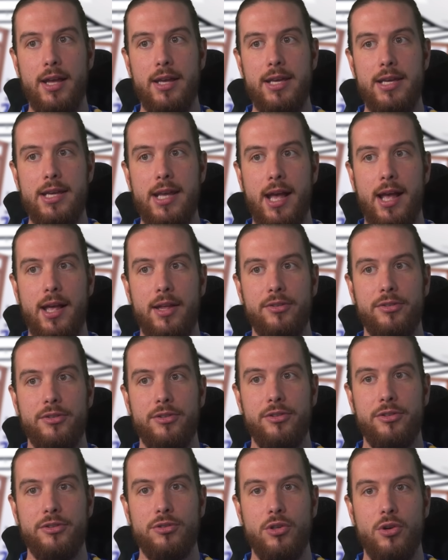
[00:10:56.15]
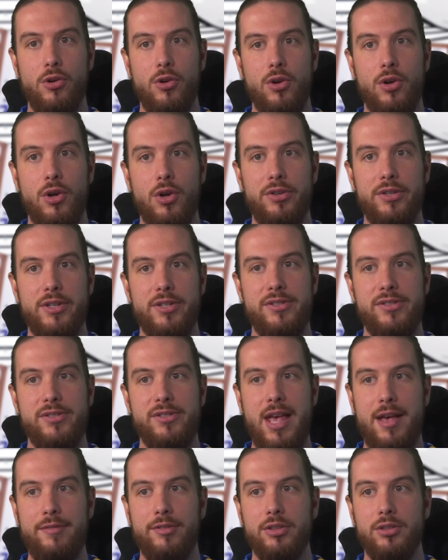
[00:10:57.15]
he has scored
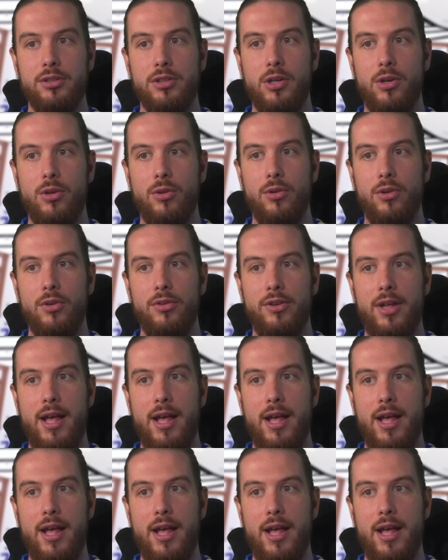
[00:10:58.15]
7 goals